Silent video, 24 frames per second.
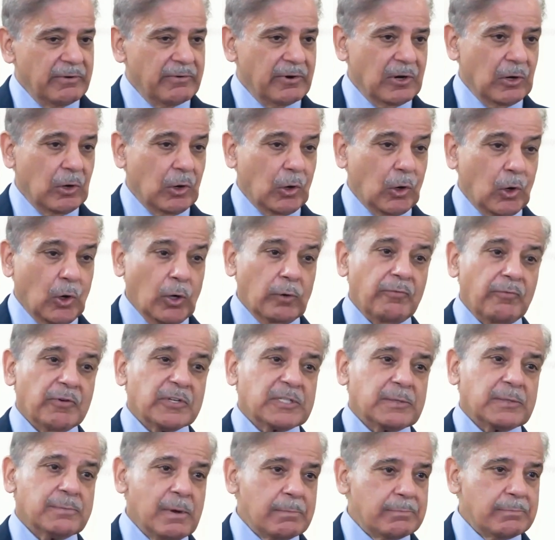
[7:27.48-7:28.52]
We will
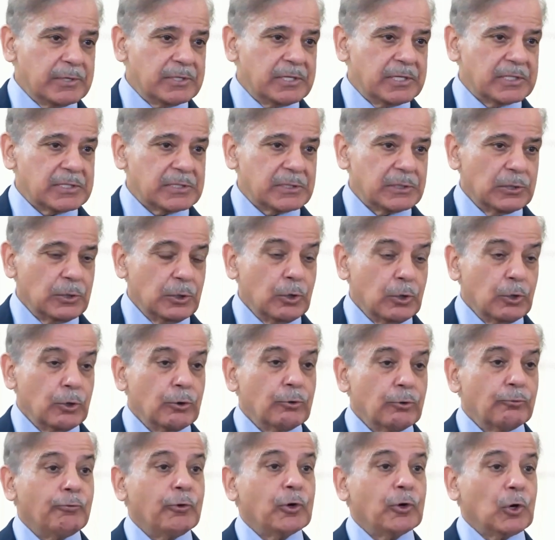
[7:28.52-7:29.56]
always remember this
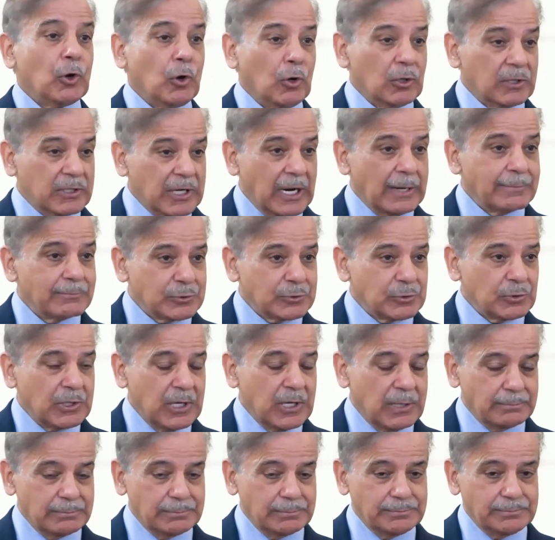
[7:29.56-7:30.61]
for all times to
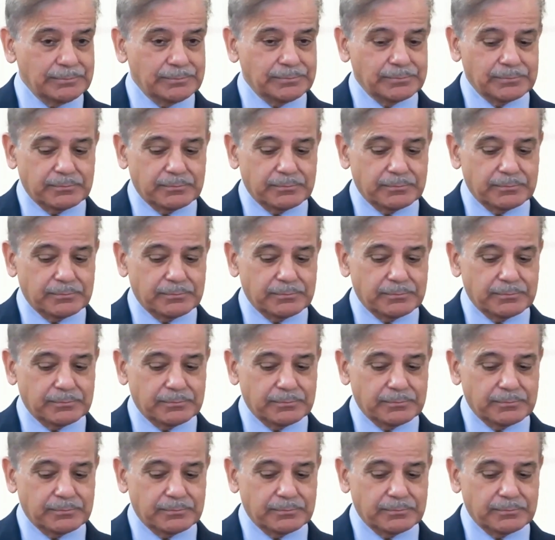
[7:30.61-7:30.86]
come.